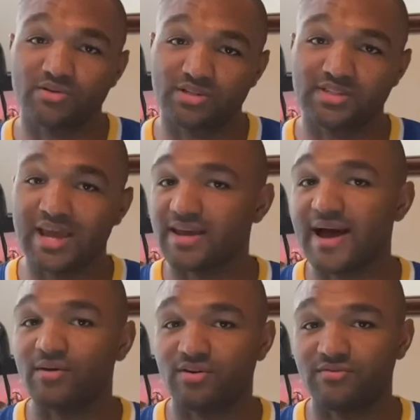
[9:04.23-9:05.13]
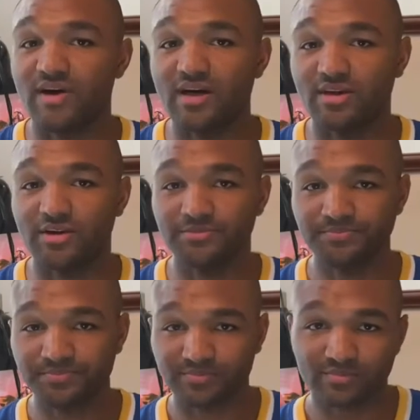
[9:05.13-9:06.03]
to take out her father
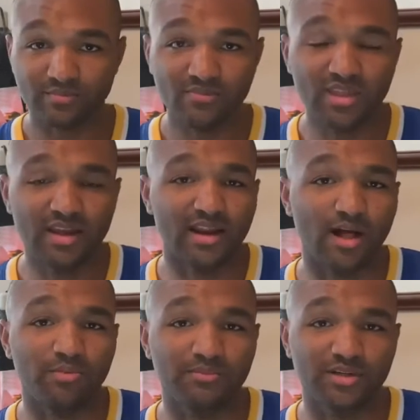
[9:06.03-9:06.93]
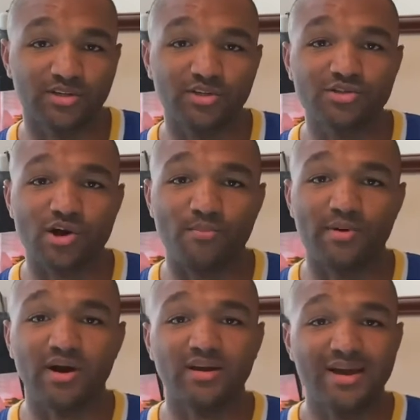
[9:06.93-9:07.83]
and help him to do so.
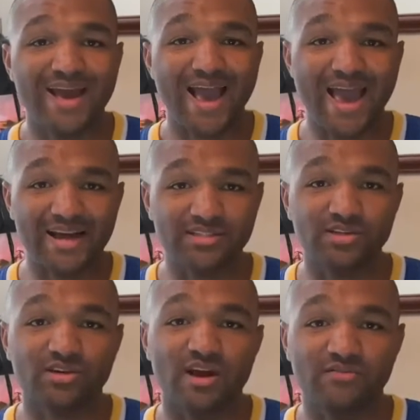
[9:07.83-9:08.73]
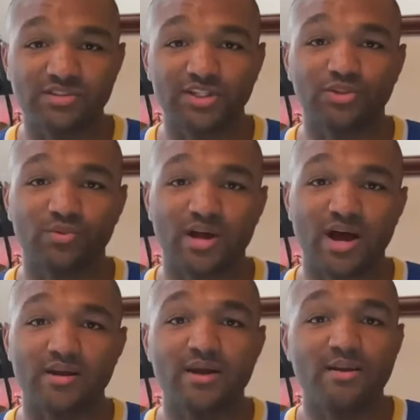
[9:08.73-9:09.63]
But as their conversation went
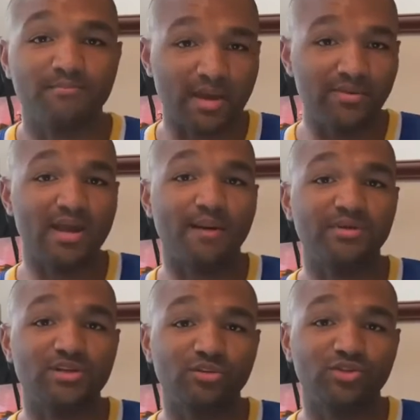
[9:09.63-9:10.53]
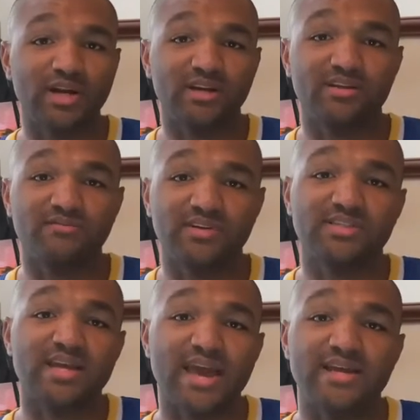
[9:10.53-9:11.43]
on, maybe Yamato tried to
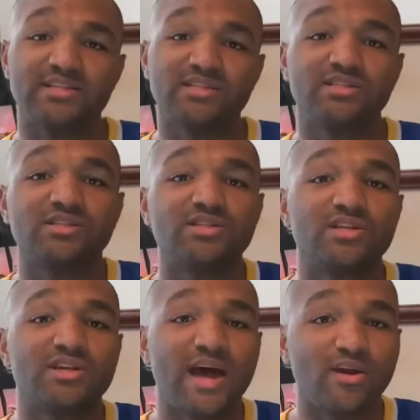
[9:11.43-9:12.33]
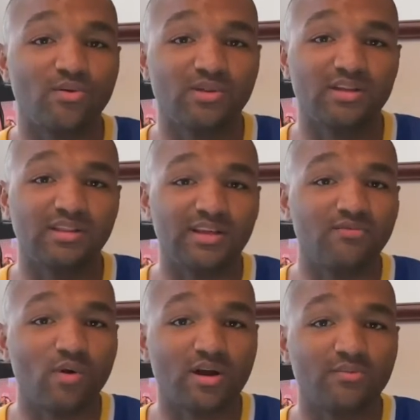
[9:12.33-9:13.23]
convince Ace to not only leave
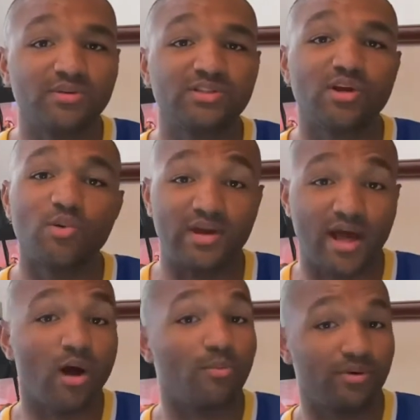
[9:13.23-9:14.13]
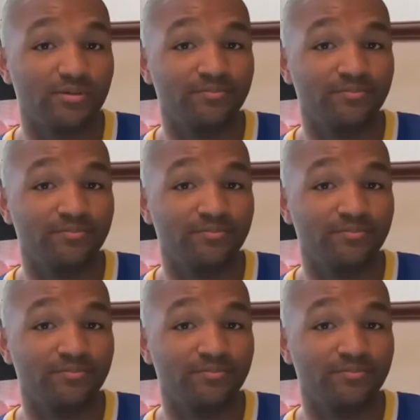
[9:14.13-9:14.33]
Wano, but to go get help.